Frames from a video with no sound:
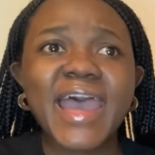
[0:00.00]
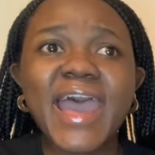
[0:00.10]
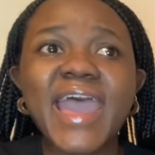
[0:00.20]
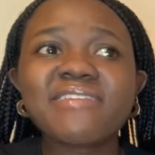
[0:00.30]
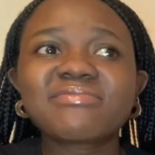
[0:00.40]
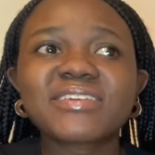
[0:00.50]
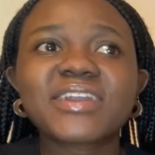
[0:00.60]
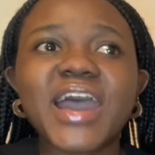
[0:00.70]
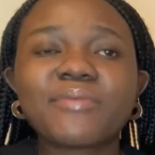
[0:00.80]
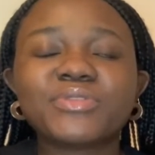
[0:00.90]
I
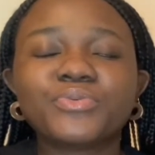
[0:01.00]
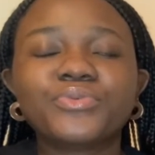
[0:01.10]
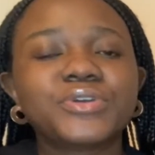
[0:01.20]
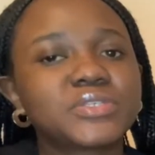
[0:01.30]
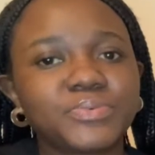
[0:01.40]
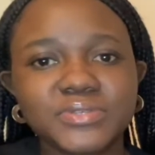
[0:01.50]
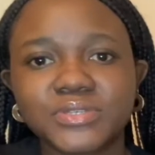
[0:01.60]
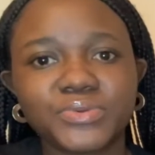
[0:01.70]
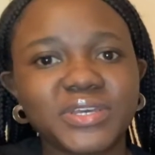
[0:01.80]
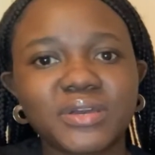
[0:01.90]
think I'm the worst
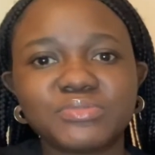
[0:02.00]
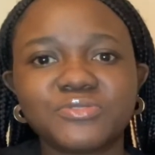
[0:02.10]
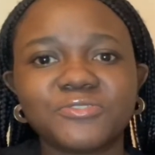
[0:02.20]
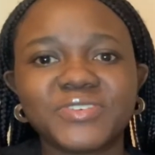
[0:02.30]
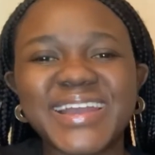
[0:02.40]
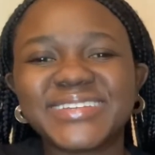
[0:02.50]
person when it comes to revenge.